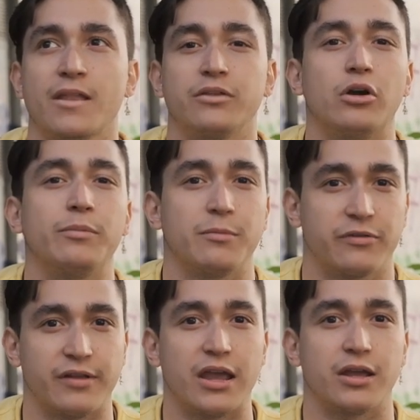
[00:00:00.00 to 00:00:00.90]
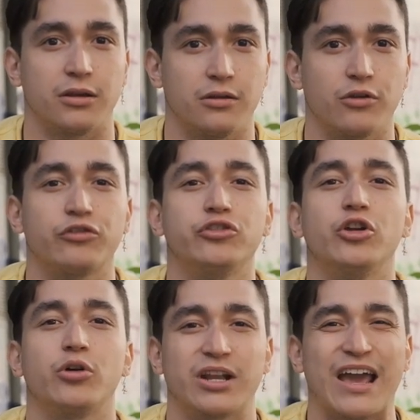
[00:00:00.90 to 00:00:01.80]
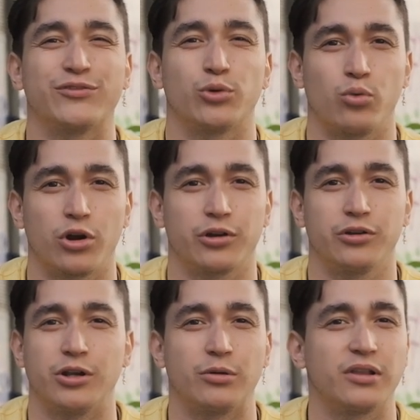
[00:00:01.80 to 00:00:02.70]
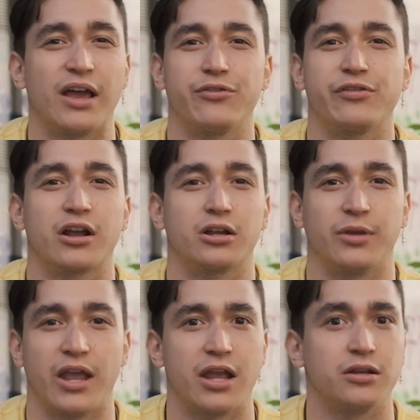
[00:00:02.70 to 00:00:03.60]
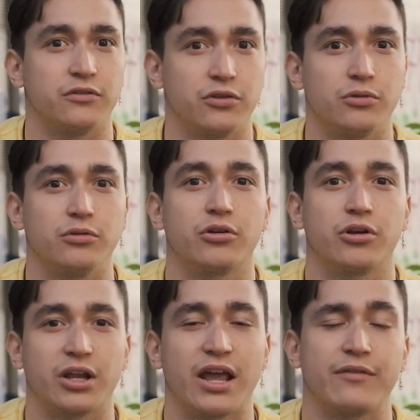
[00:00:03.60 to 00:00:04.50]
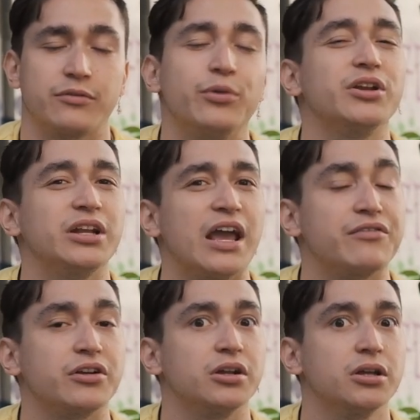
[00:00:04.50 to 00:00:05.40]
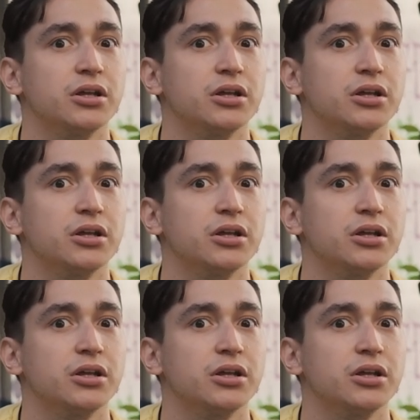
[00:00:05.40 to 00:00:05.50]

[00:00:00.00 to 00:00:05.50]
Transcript: don't be mistaken. You're still gonna have to work. You know, life is not gonna be handed to you. You're gonna have to put in effort.